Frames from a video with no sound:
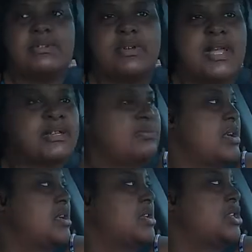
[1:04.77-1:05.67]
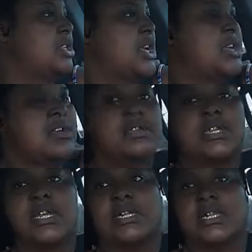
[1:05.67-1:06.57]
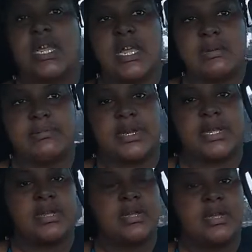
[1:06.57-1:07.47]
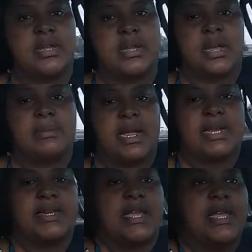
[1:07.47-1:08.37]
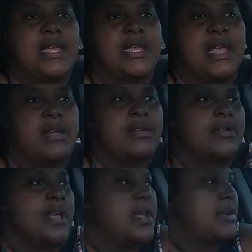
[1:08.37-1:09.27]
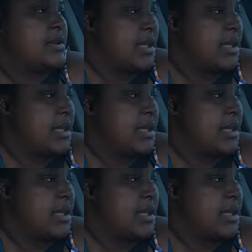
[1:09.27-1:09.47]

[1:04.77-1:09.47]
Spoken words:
I swear the shelves is empty. I'm like, dang, y'all don't have